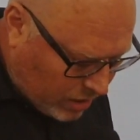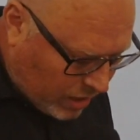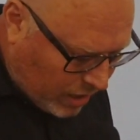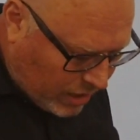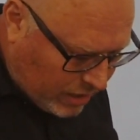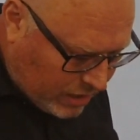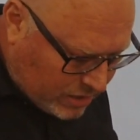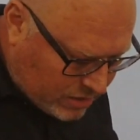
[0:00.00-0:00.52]

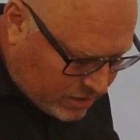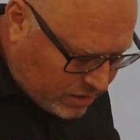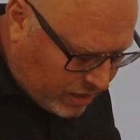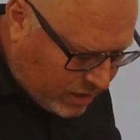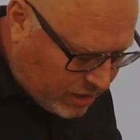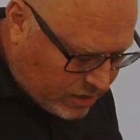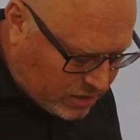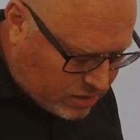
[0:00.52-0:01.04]
and he
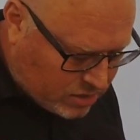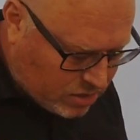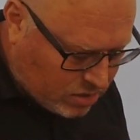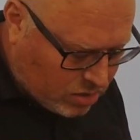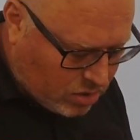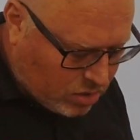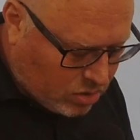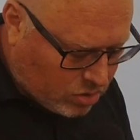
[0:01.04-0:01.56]
seeks
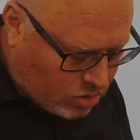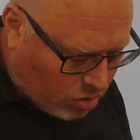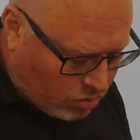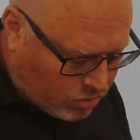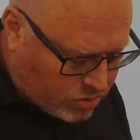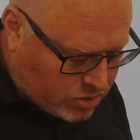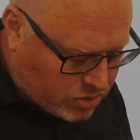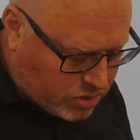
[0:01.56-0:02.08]

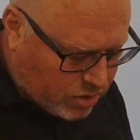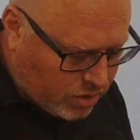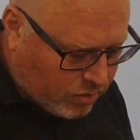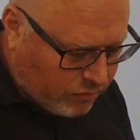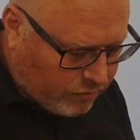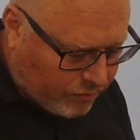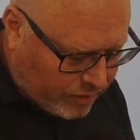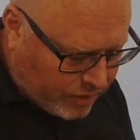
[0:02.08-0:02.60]
God's
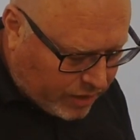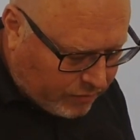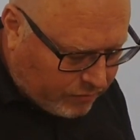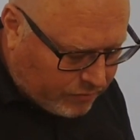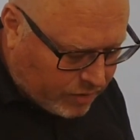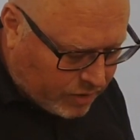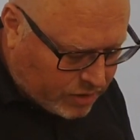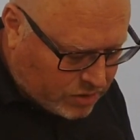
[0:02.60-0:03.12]

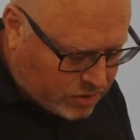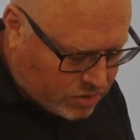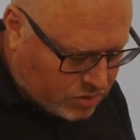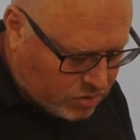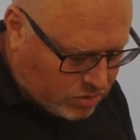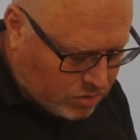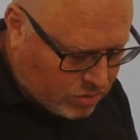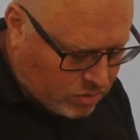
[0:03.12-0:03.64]
forgiveness.
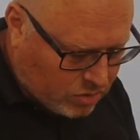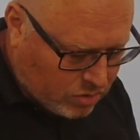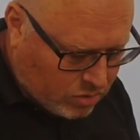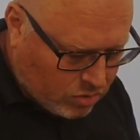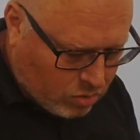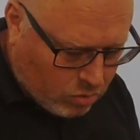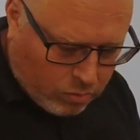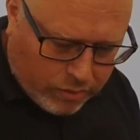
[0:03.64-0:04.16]

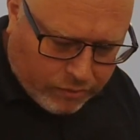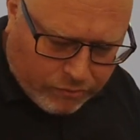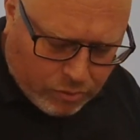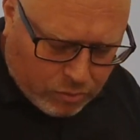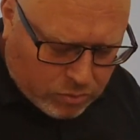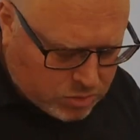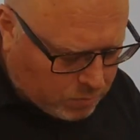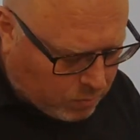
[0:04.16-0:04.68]
Or he
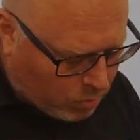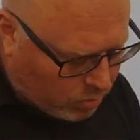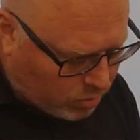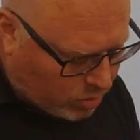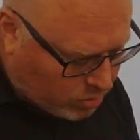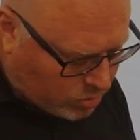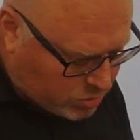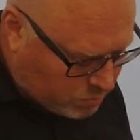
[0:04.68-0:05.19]
falls upon
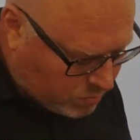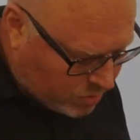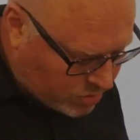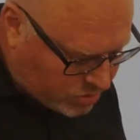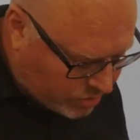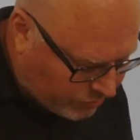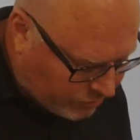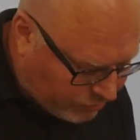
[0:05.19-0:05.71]
God's
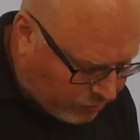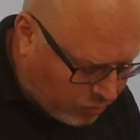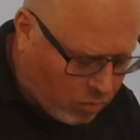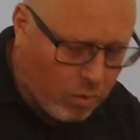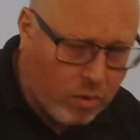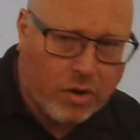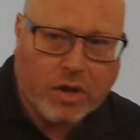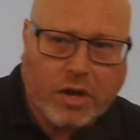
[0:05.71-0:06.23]
mercy
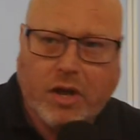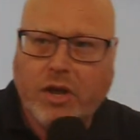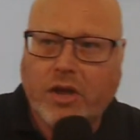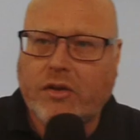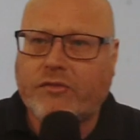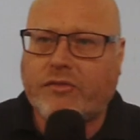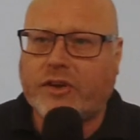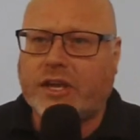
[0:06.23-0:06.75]
for
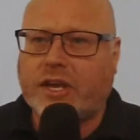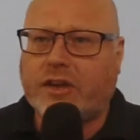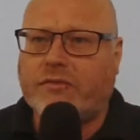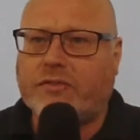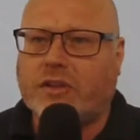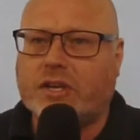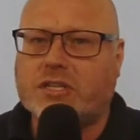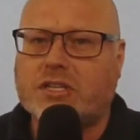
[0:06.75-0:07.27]

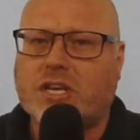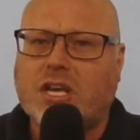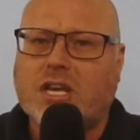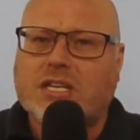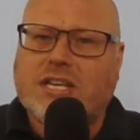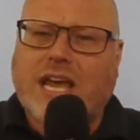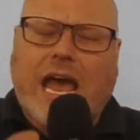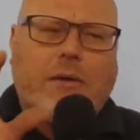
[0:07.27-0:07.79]
forgiveness.
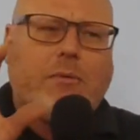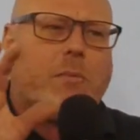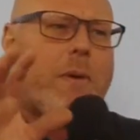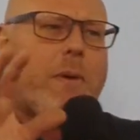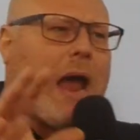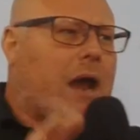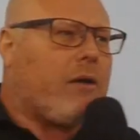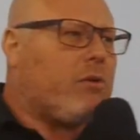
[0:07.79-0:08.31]
So how a
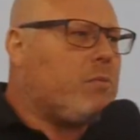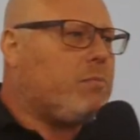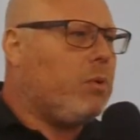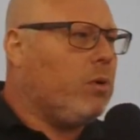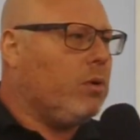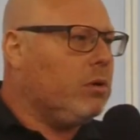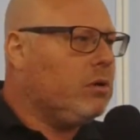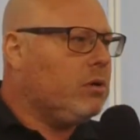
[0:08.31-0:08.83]

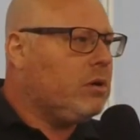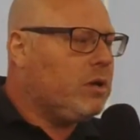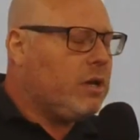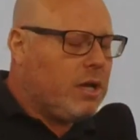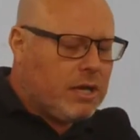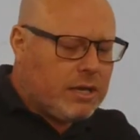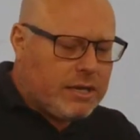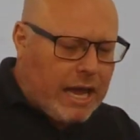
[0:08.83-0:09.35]
parable
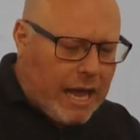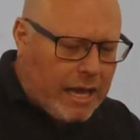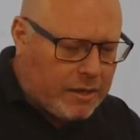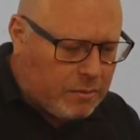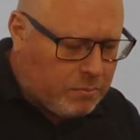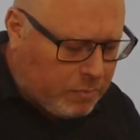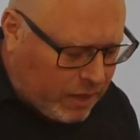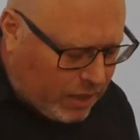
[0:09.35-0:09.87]

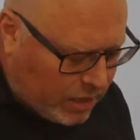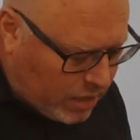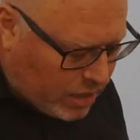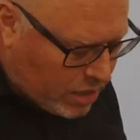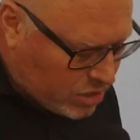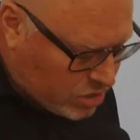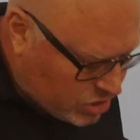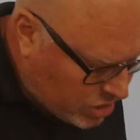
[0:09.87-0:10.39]
can be
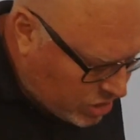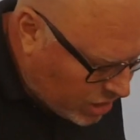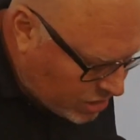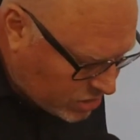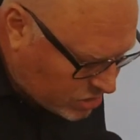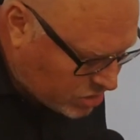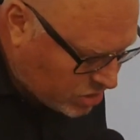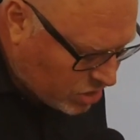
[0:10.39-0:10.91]
just